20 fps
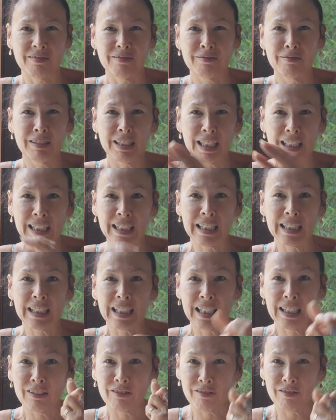
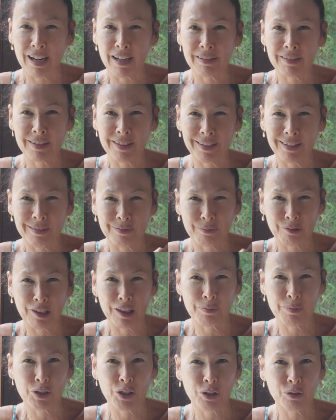really grounded in what
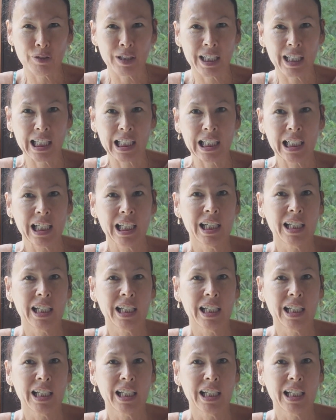I'm doing.